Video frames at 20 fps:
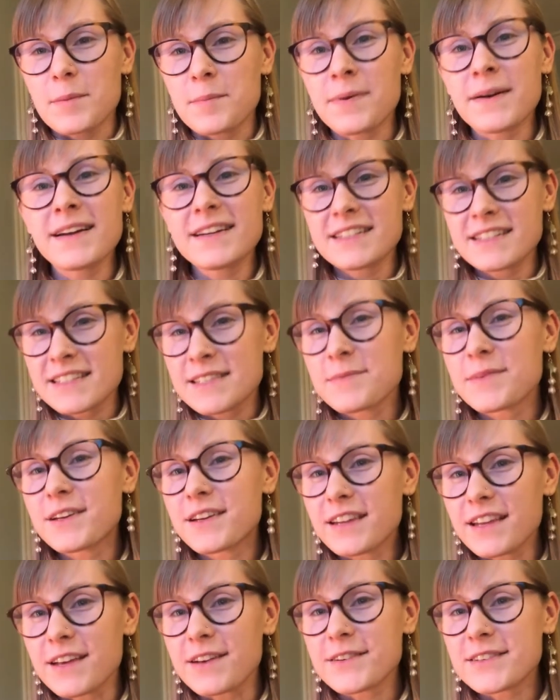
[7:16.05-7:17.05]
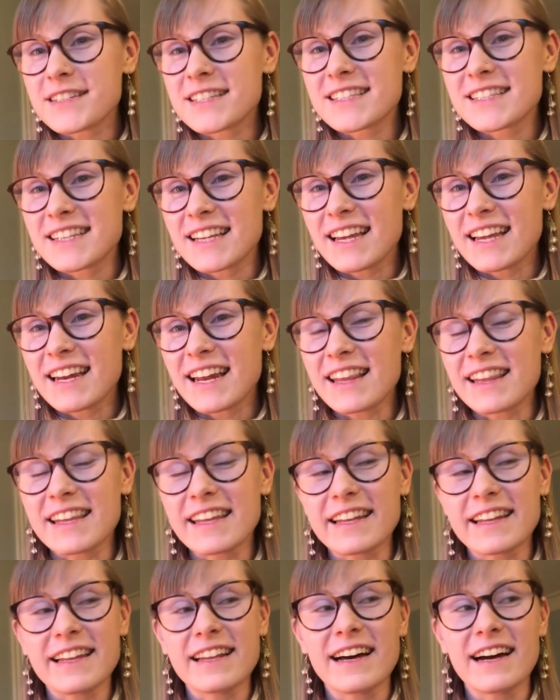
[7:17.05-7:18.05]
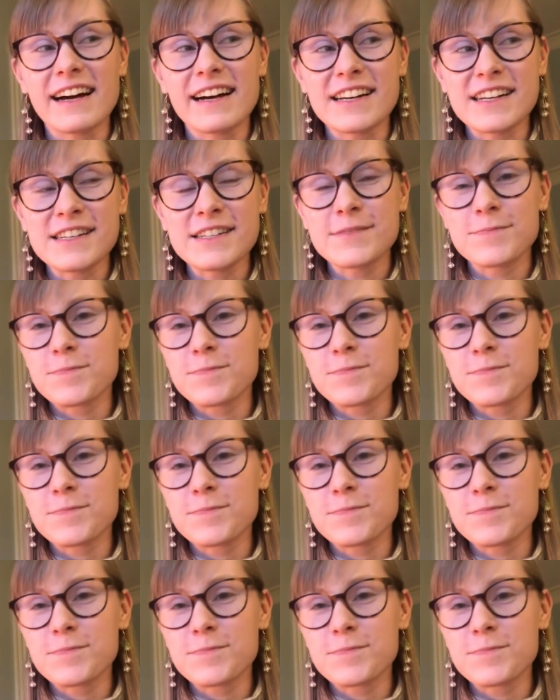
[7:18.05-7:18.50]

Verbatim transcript: put it to some good use in a little uh,